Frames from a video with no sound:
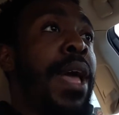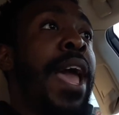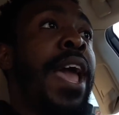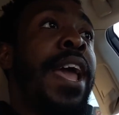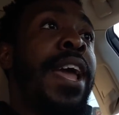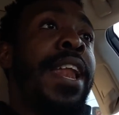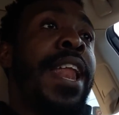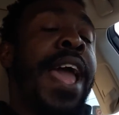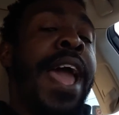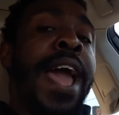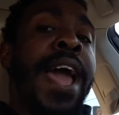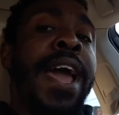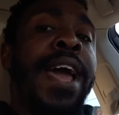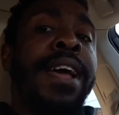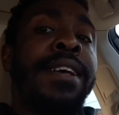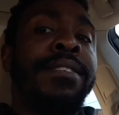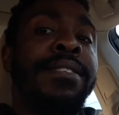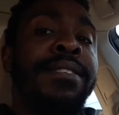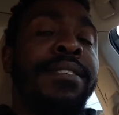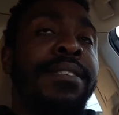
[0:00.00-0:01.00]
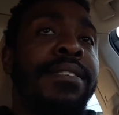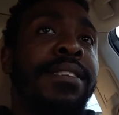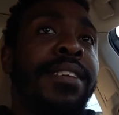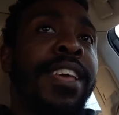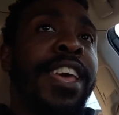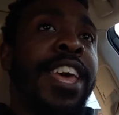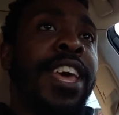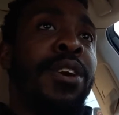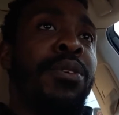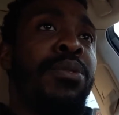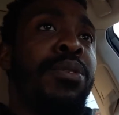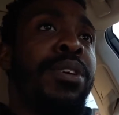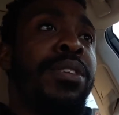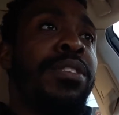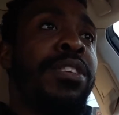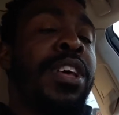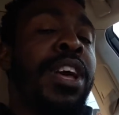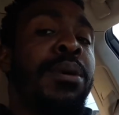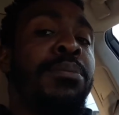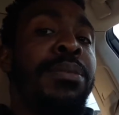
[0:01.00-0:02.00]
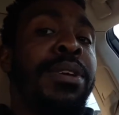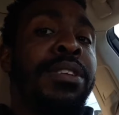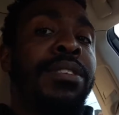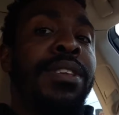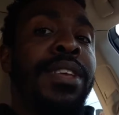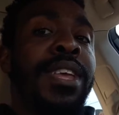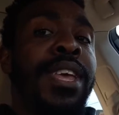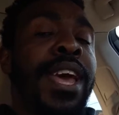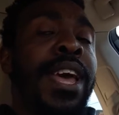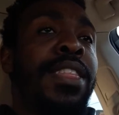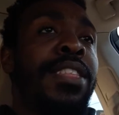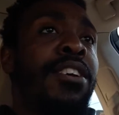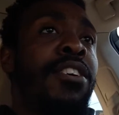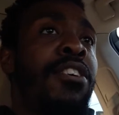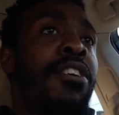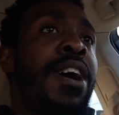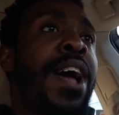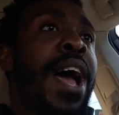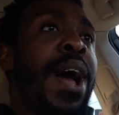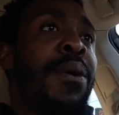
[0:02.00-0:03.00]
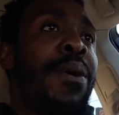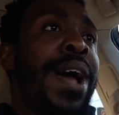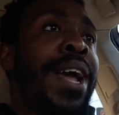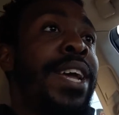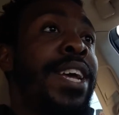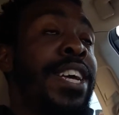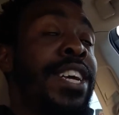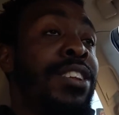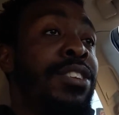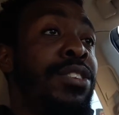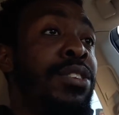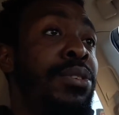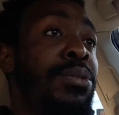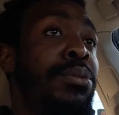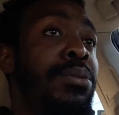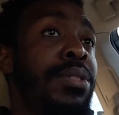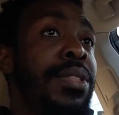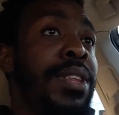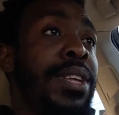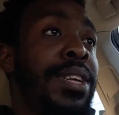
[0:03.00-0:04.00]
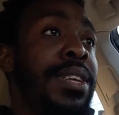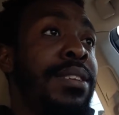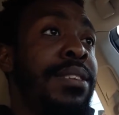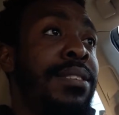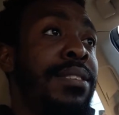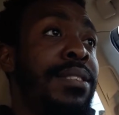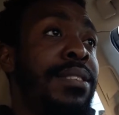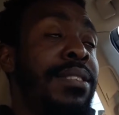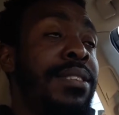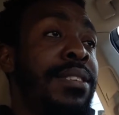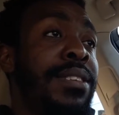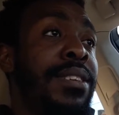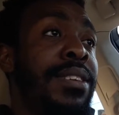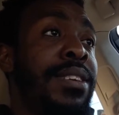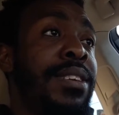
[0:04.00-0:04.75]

And as it was coming together on how I can do this,